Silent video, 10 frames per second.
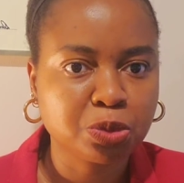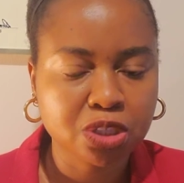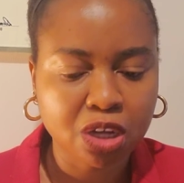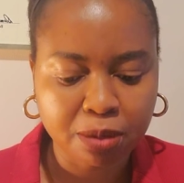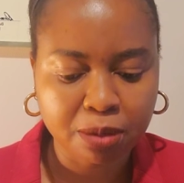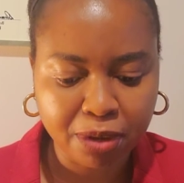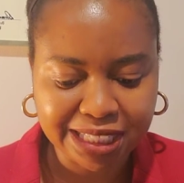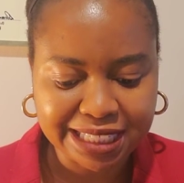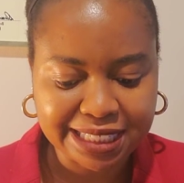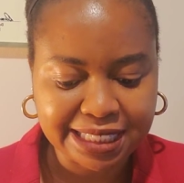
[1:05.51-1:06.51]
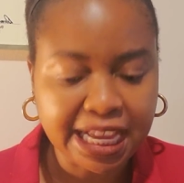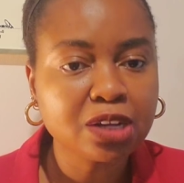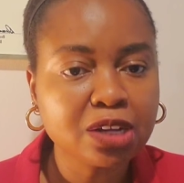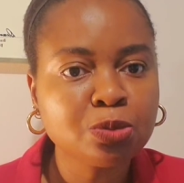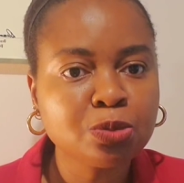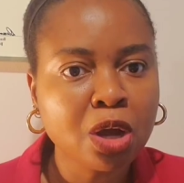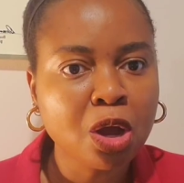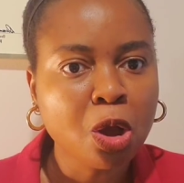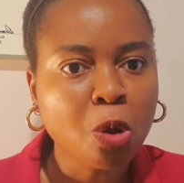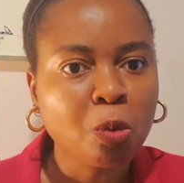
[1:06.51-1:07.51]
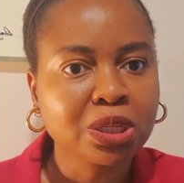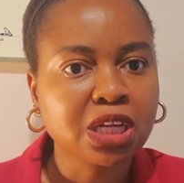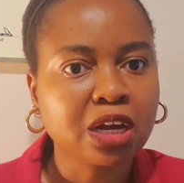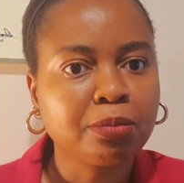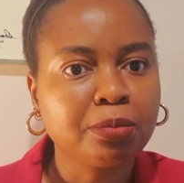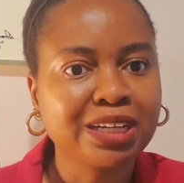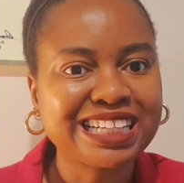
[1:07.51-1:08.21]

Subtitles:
We'll talk about asylum, we'll talk about